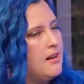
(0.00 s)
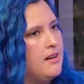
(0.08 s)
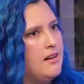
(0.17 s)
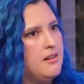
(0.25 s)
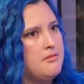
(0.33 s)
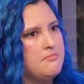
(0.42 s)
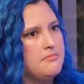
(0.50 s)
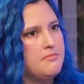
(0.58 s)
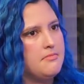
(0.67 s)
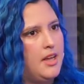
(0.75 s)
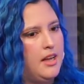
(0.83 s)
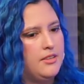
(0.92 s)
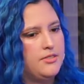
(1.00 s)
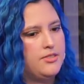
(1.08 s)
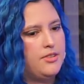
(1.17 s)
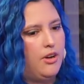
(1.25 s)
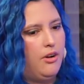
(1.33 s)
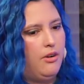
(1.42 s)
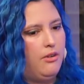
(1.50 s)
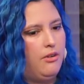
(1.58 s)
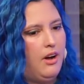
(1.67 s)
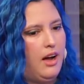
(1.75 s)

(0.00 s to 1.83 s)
Um, and so